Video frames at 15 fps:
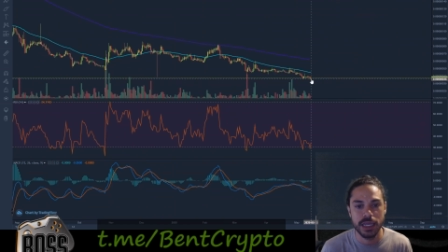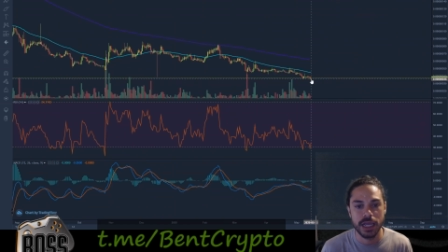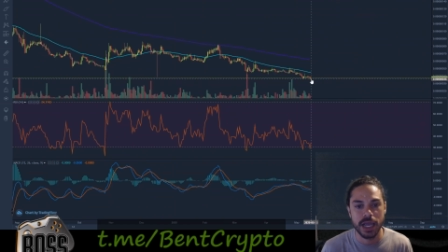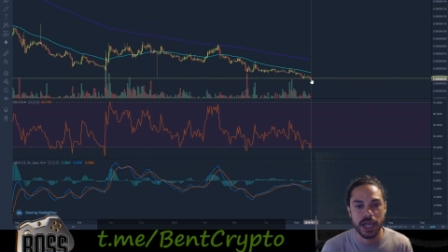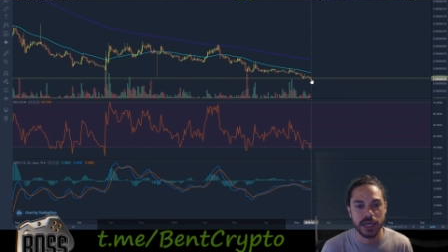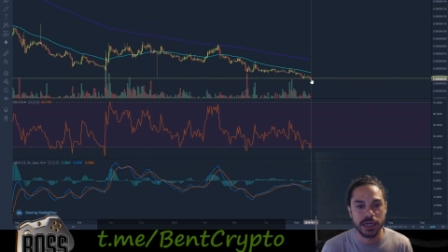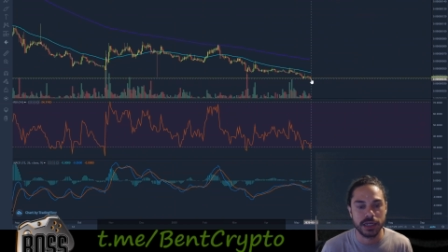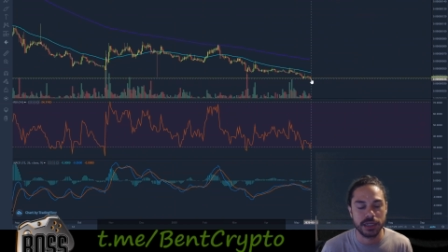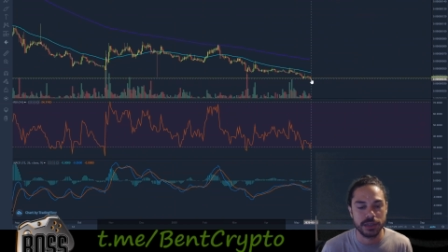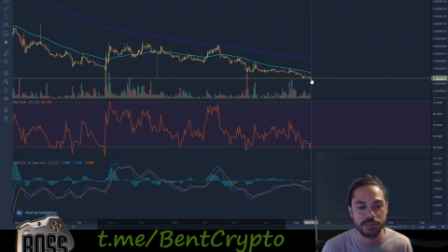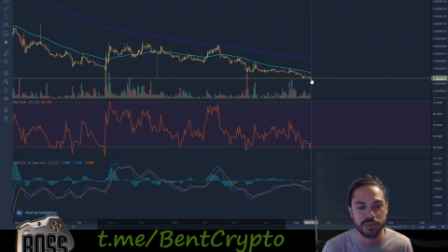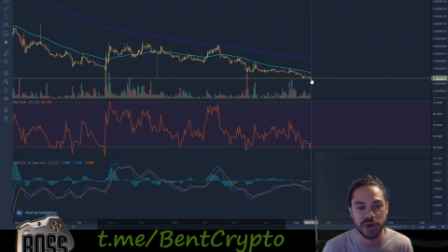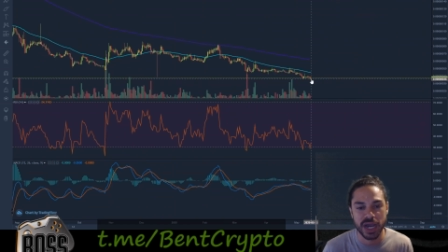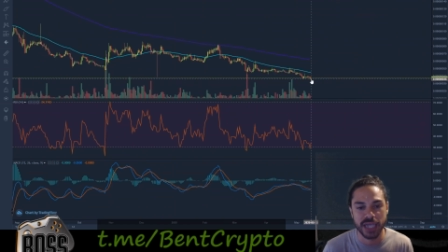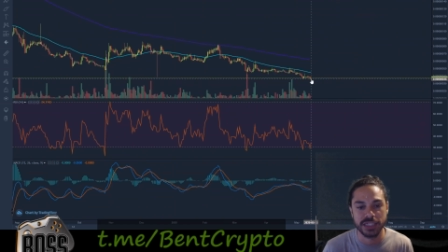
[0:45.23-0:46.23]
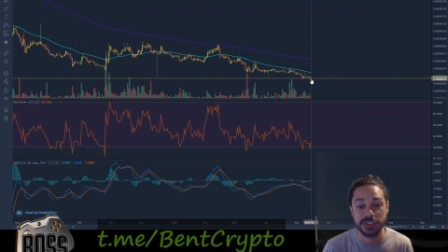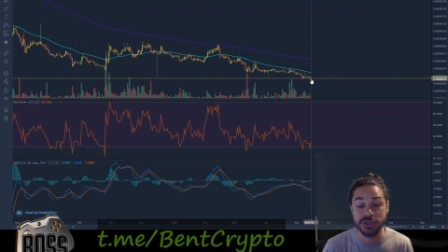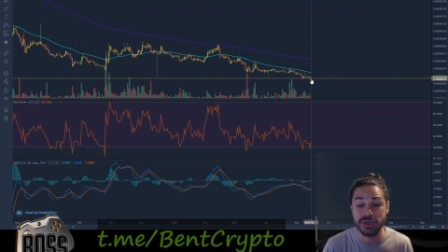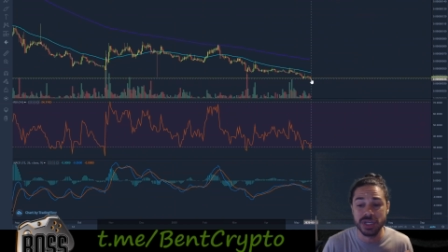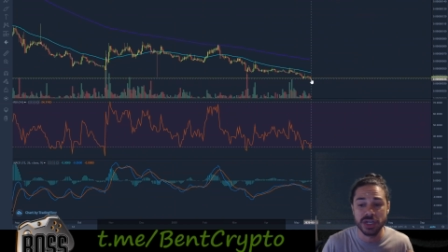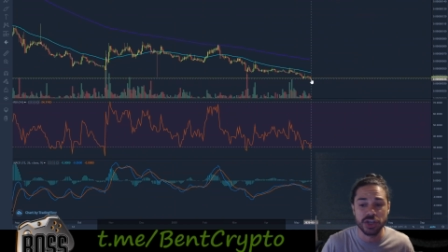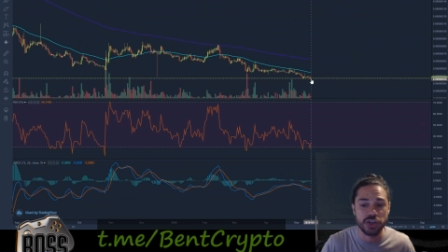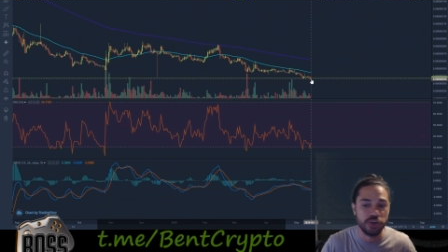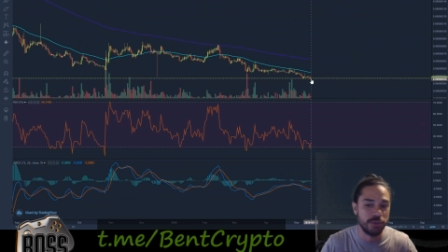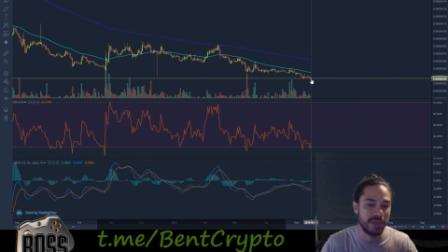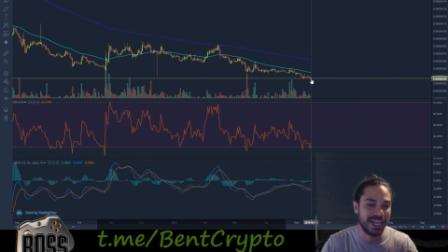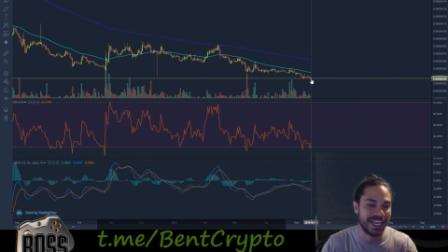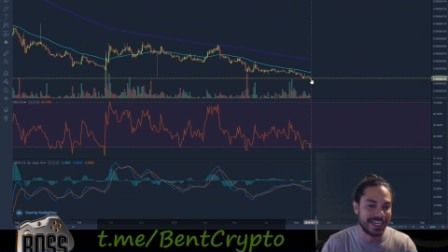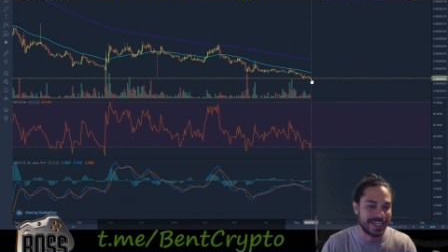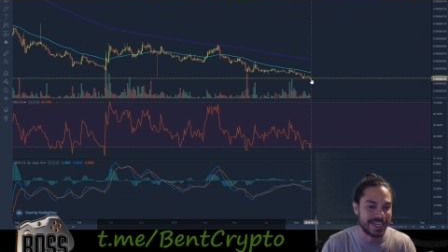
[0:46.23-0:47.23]
at a good price you can
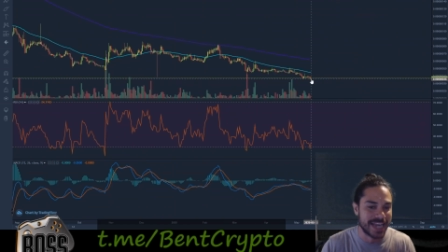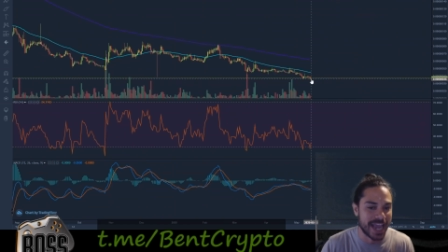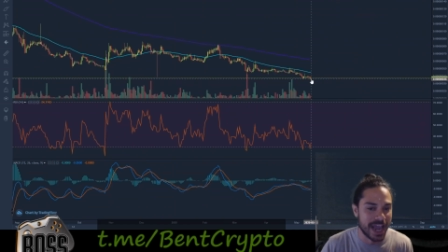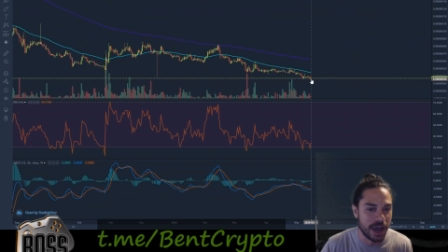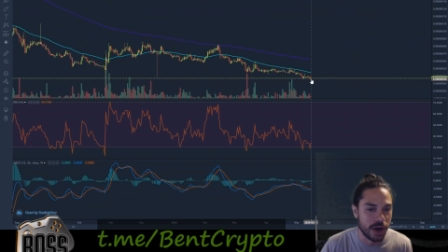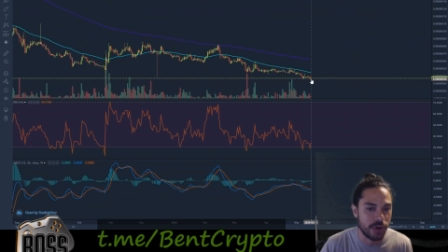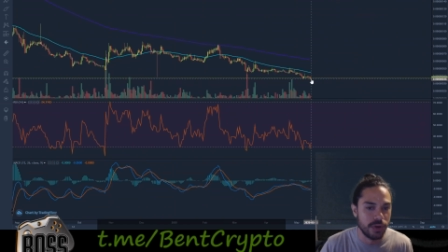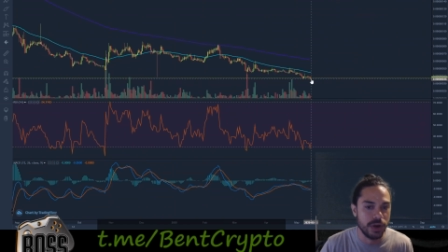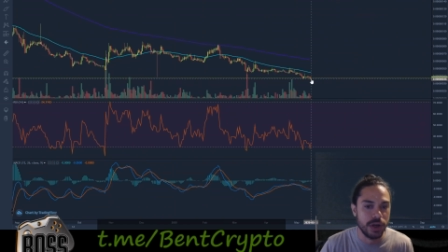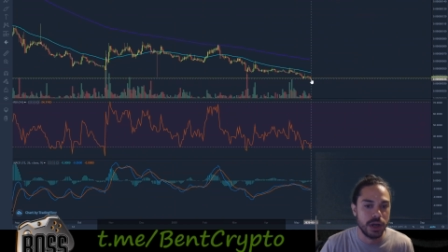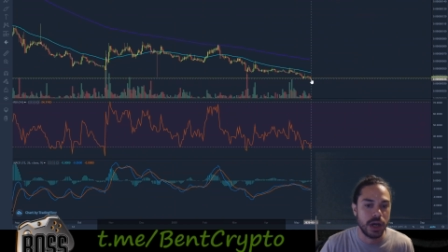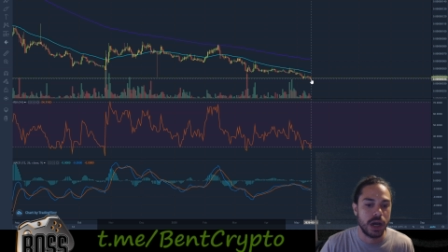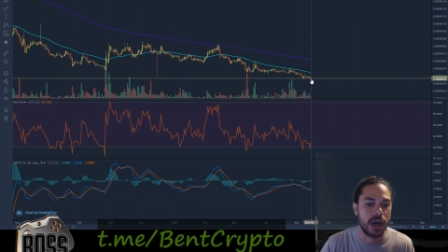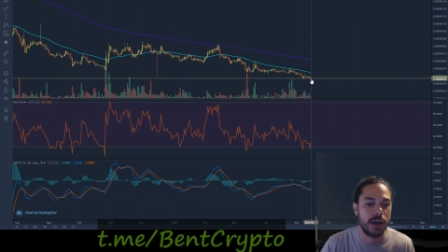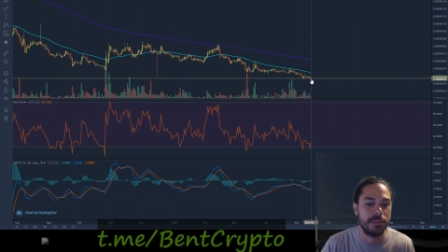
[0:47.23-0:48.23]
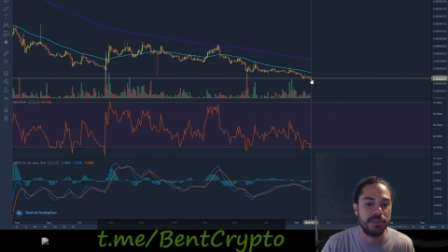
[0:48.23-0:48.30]
accumulate now uh,